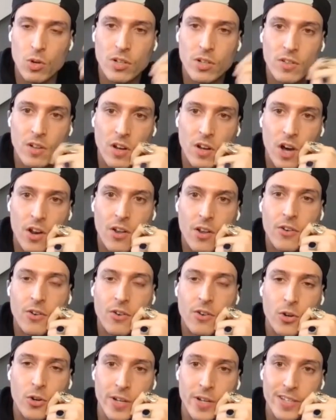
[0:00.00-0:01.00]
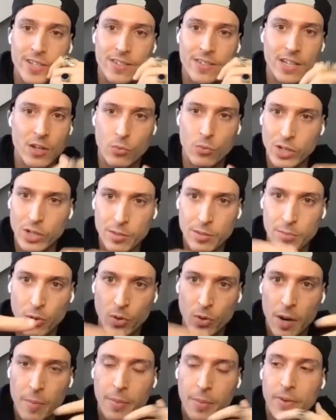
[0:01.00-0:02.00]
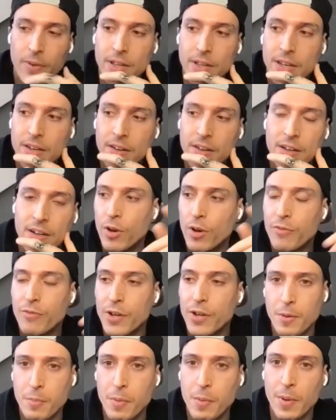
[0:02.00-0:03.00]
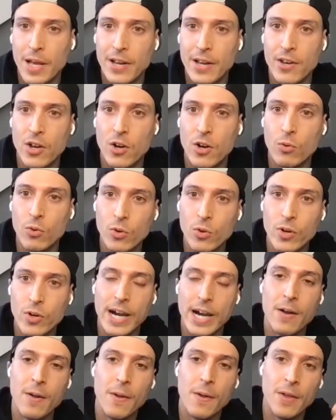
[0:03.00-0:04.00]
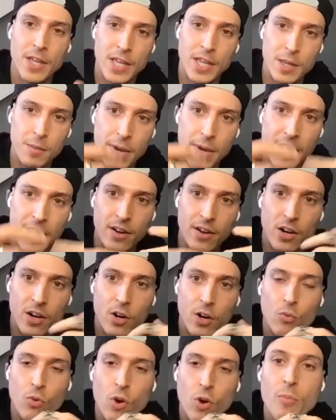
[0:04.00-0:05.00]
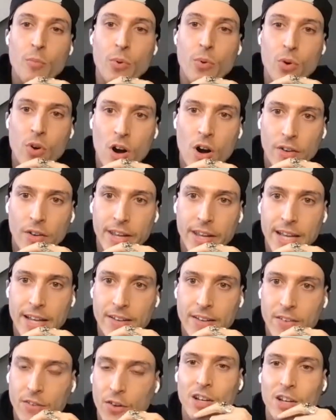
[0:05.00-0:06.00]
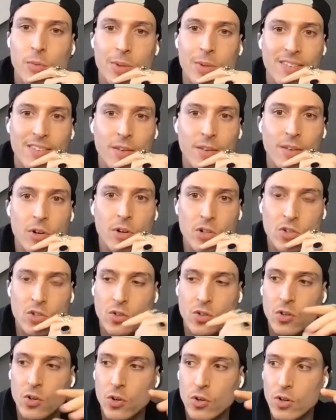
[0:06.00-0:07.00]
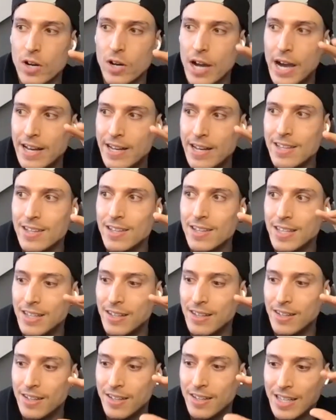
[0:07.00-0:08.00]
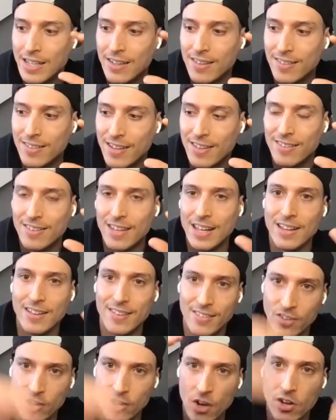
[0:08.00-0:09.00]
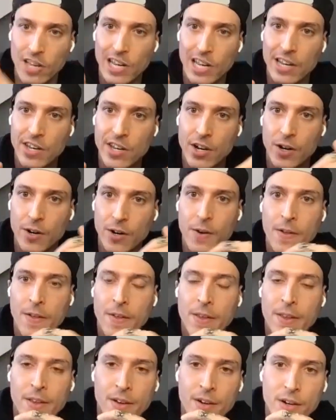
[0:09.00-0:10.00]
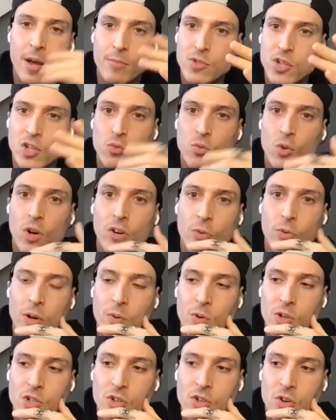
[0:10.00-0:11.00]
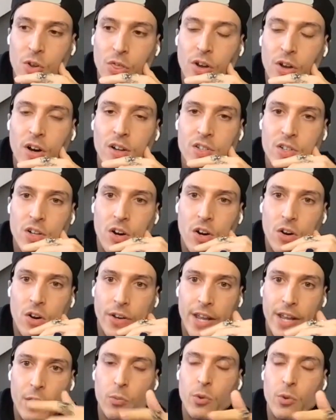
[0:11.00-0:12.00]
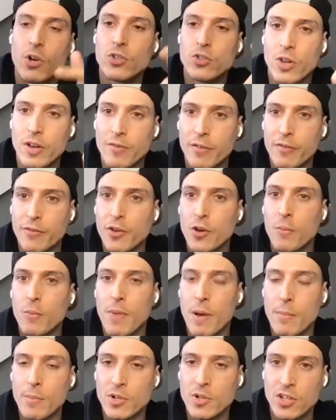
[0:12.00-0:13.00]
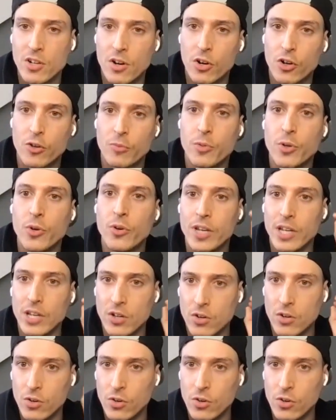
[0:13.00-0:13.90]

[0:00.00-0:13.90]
worked a lot on, ergodicity, it really blew up. And one of the people I know, Luca, he made a, a Roam book on that. It's a little bit similar to your idea in the in the sense that it's nonlinear. I'm just wondering what your thoughts are on that. We also have a few members in our community